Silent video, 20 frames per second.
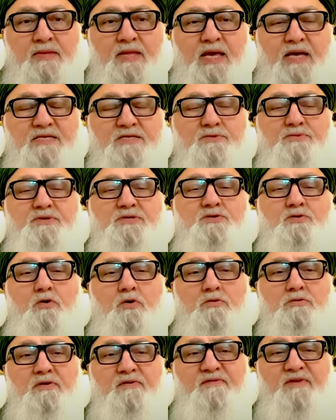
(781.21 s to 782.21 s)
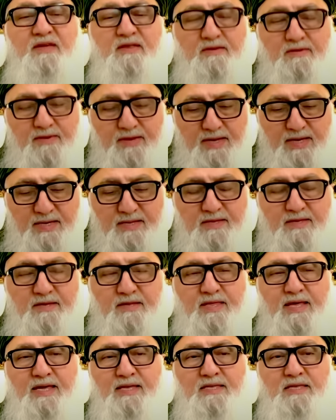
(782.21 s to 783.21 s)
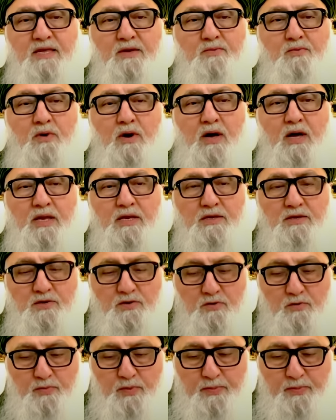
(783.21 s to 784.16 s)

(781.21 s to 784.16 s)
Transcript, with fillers: As a result of entering into that diwan, you'll be